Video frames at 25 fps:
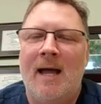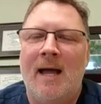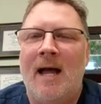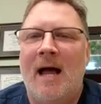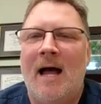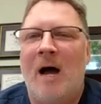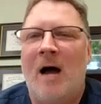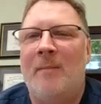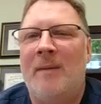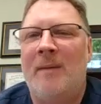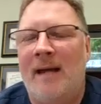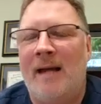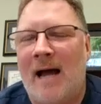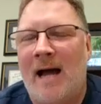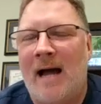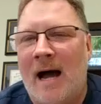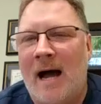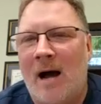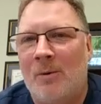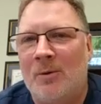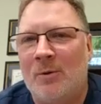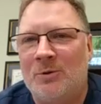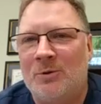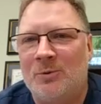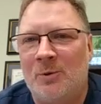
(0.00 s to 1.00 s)
how many
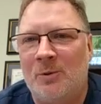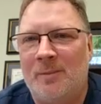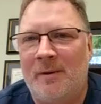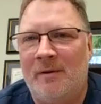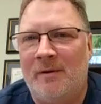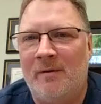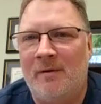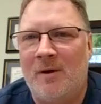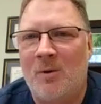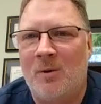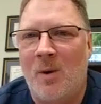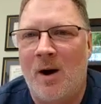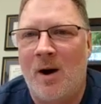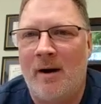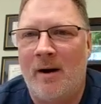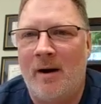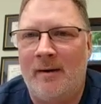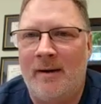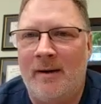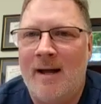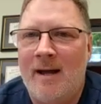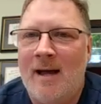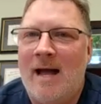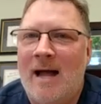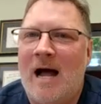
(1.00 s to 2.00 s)
hours would be
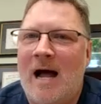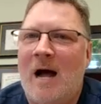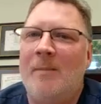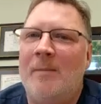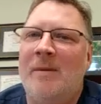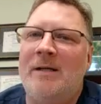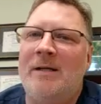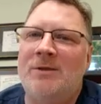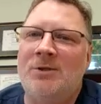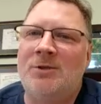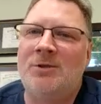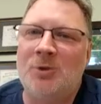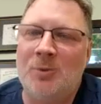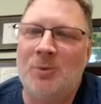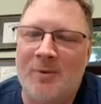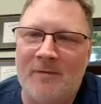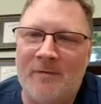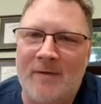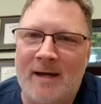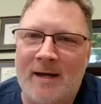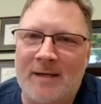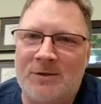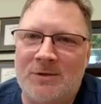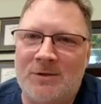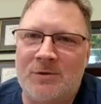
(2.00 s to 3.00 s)
required, how many
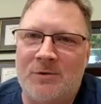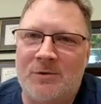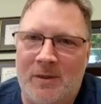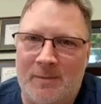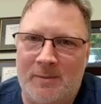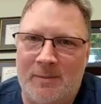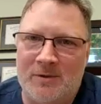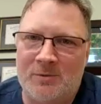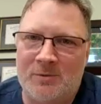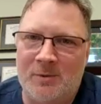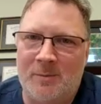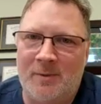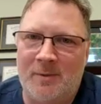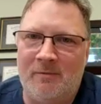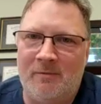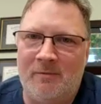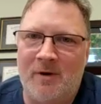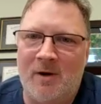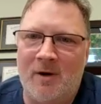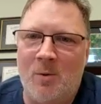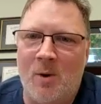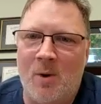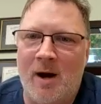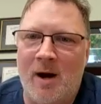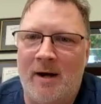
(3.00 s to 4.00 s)
supervised treatments would be
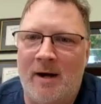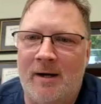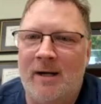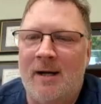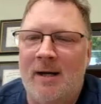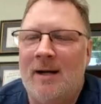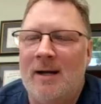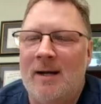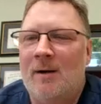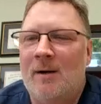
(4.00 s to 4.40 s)
required,